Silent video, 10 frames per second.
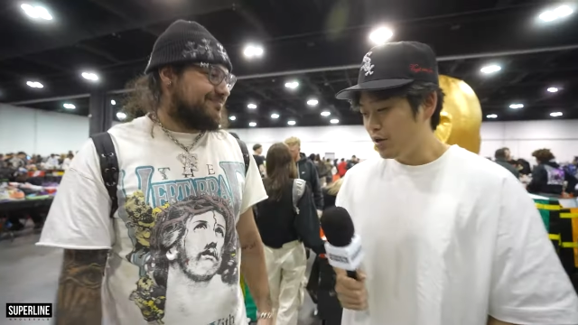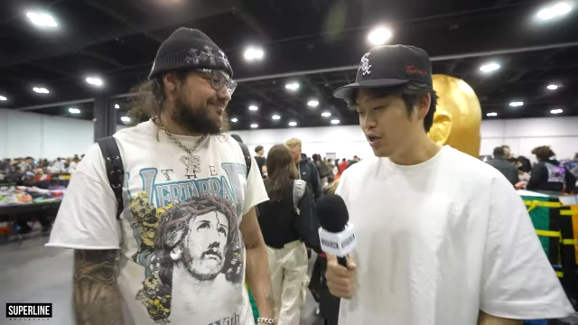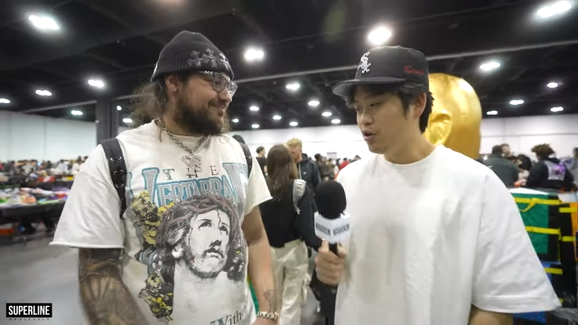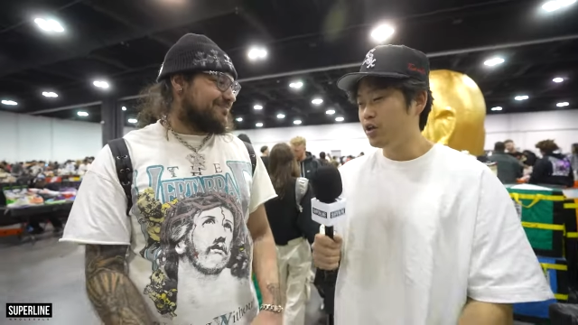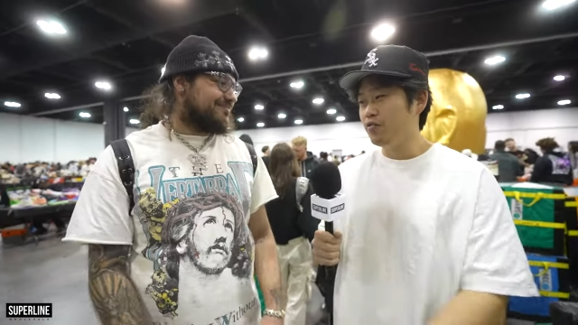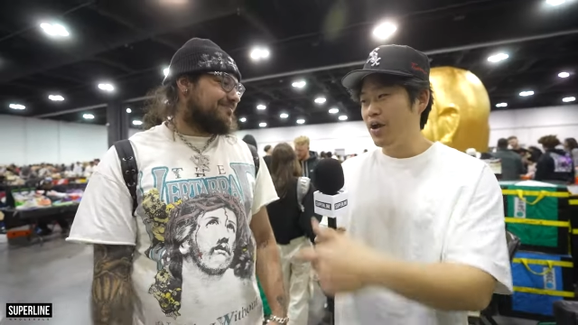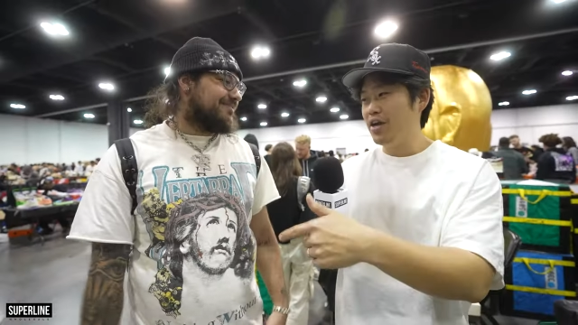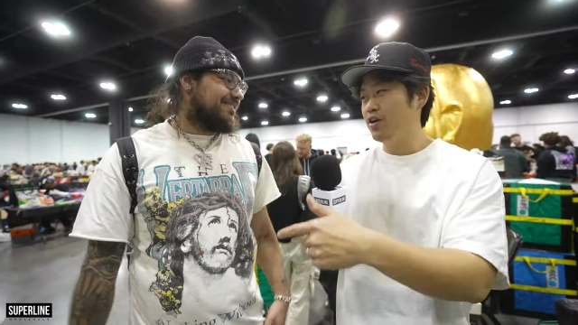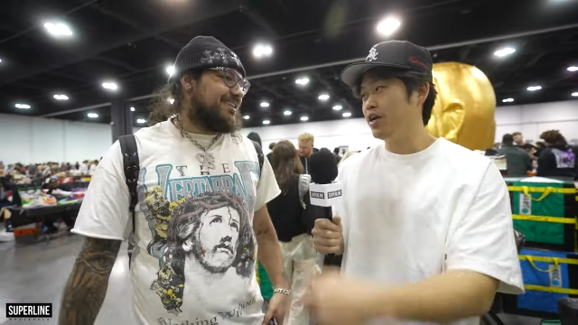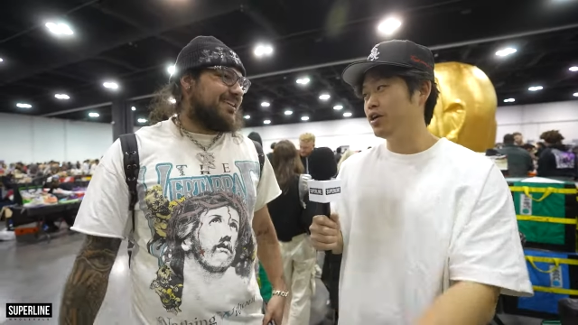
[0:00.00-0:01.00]
Speaker 1: What are you doing? You
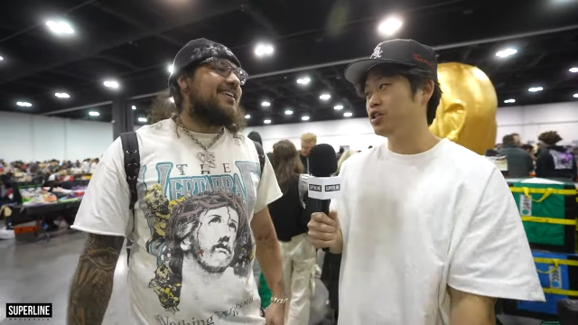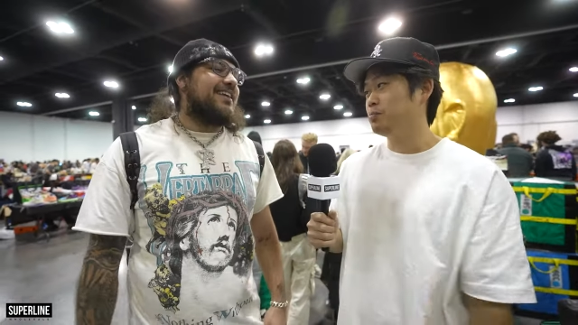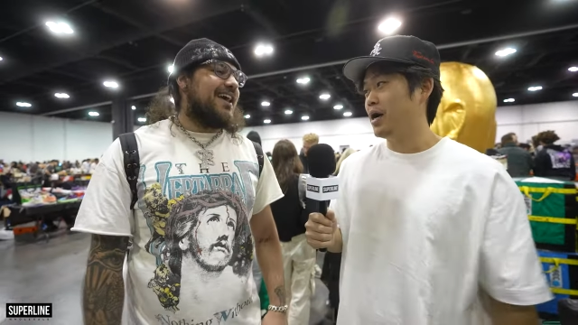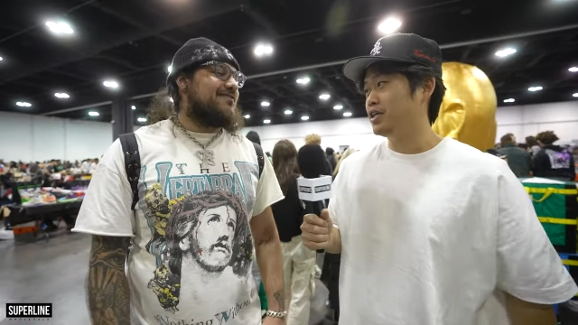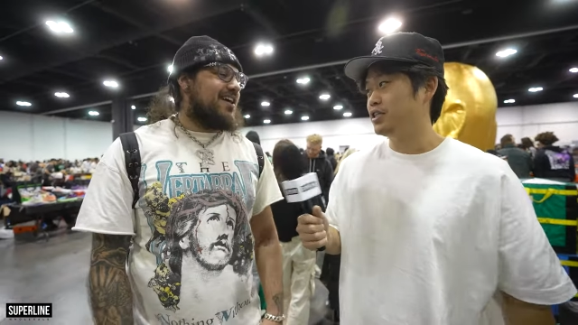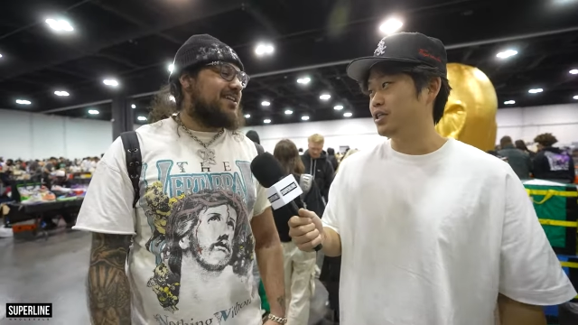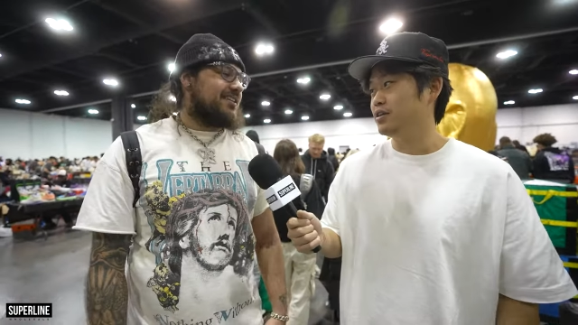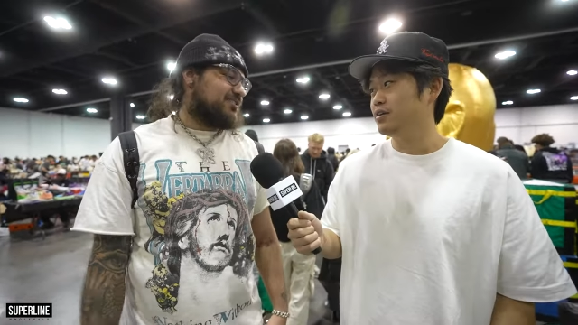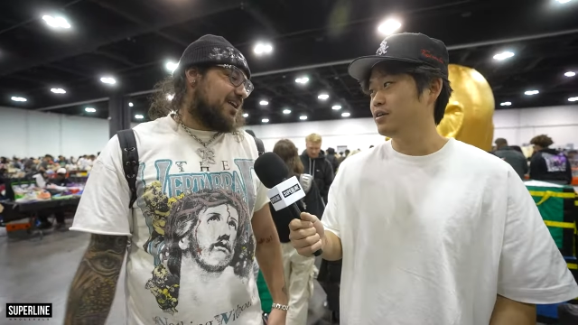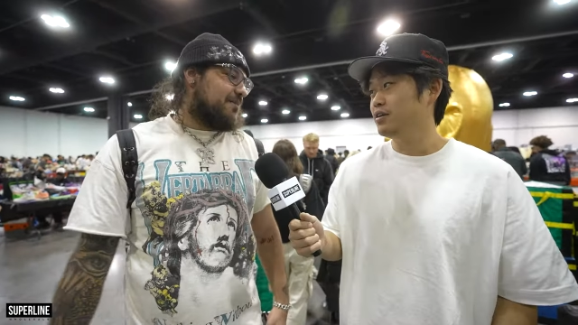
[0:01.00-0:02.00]
vendoring or you just yeah, buying?
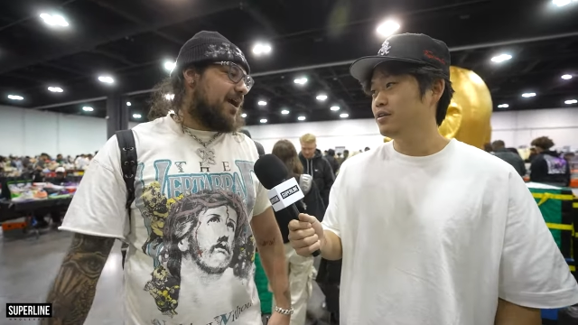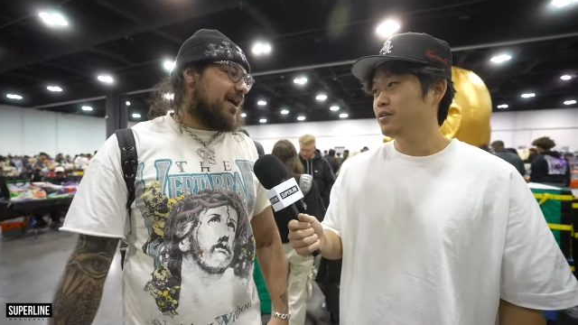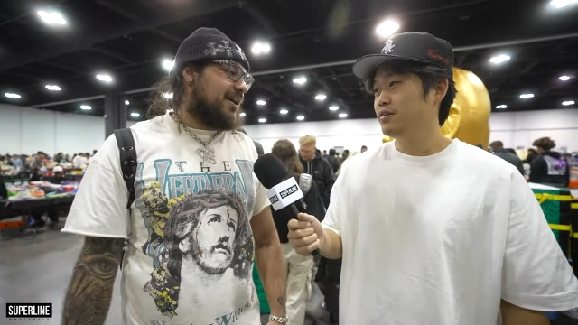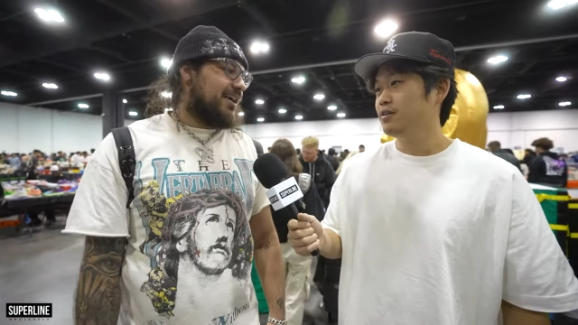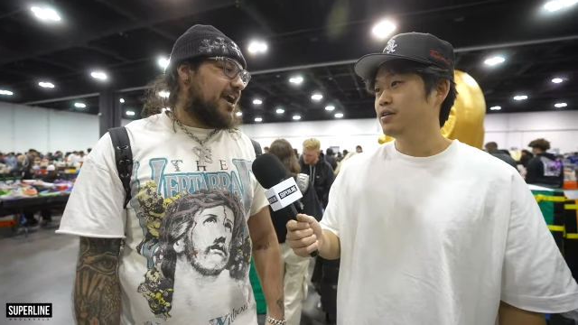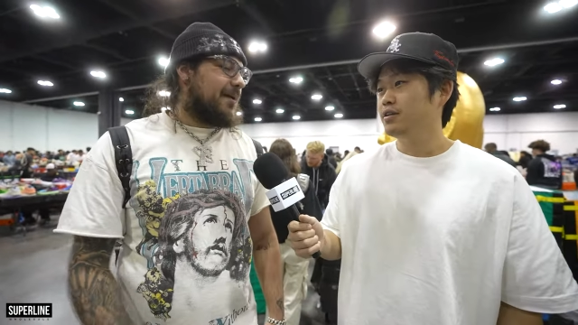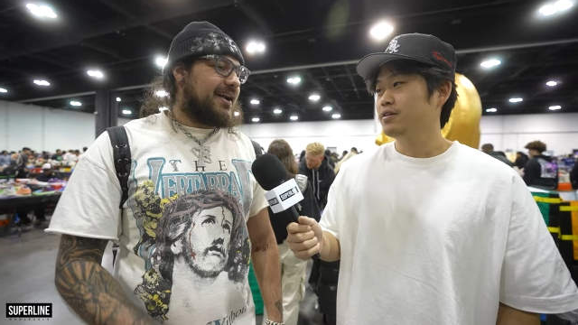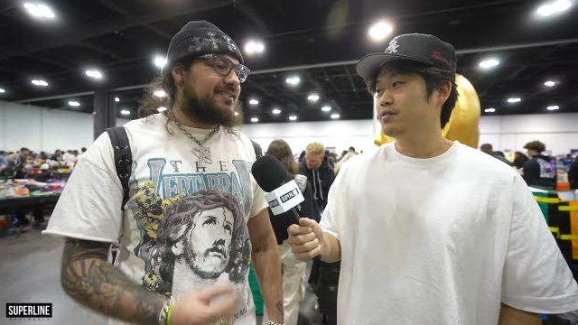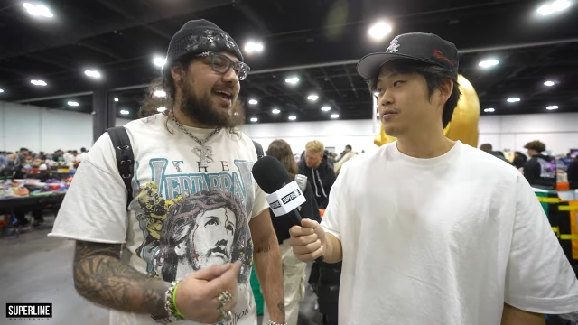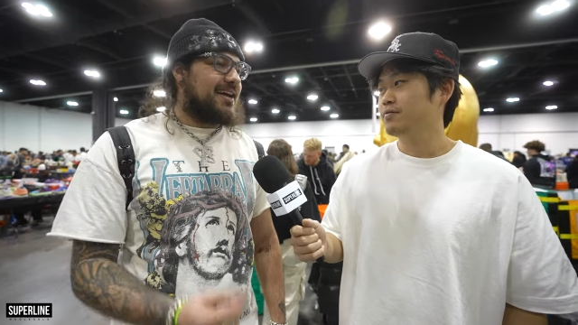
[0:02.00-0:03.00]
vending, trying to buy.
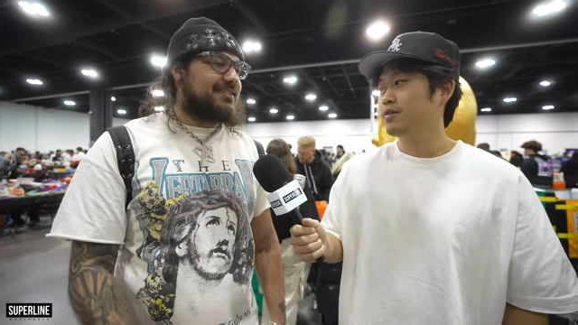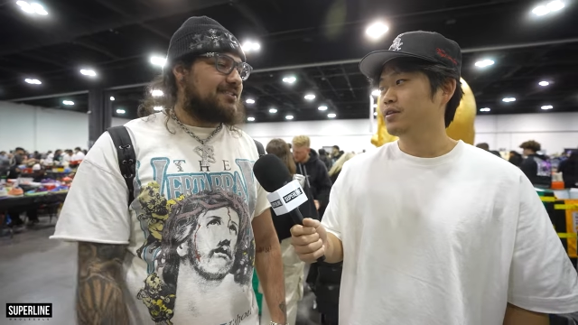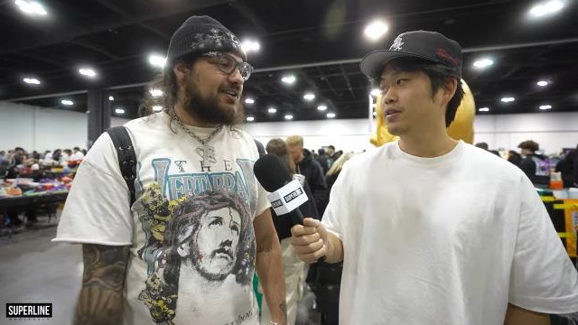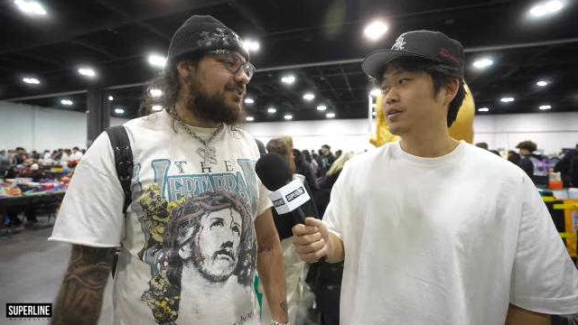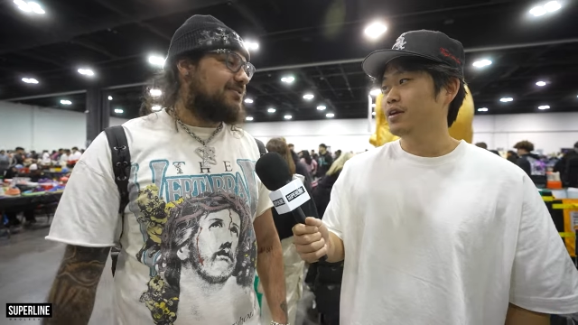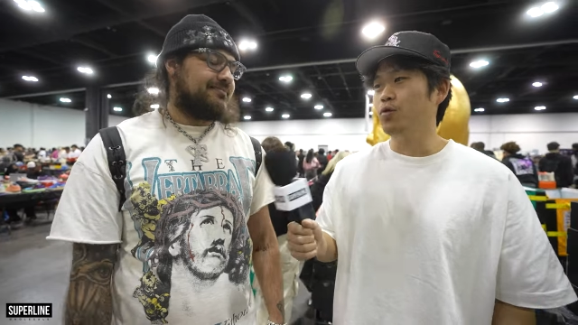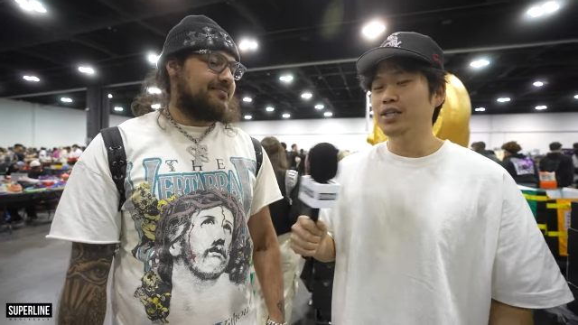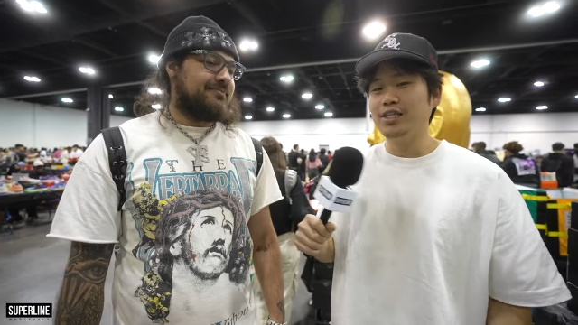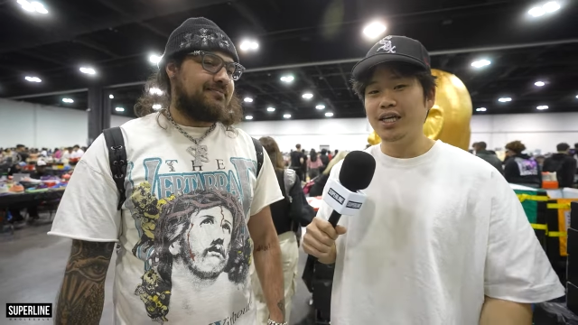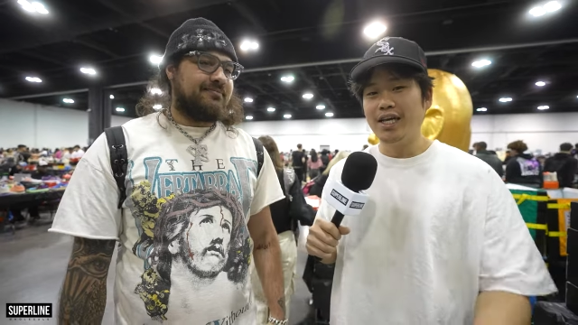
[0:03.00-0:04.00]
Everybody taxing though.
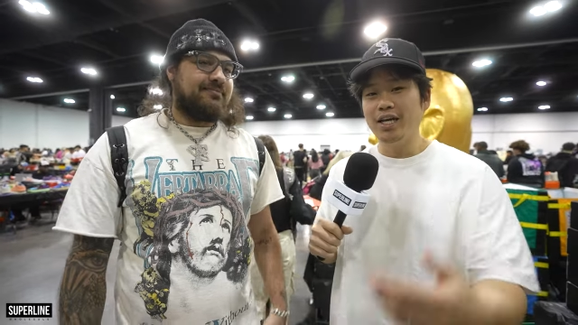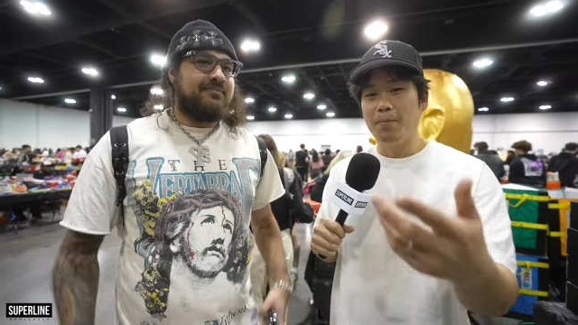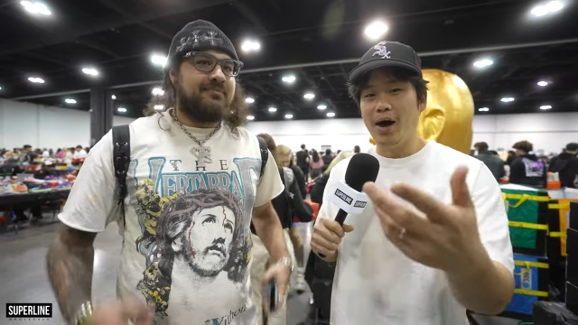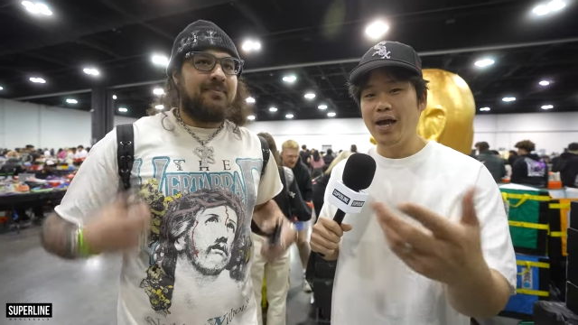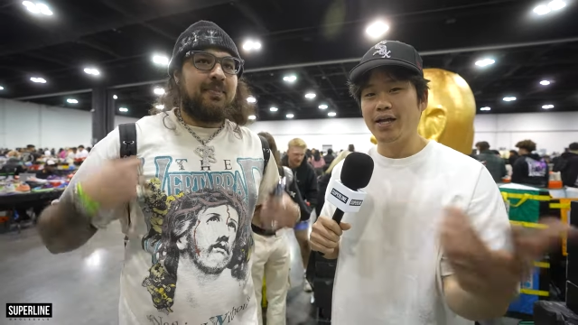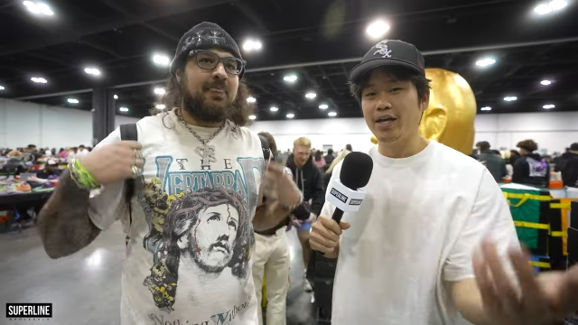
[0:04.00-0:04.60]
What's the key to buying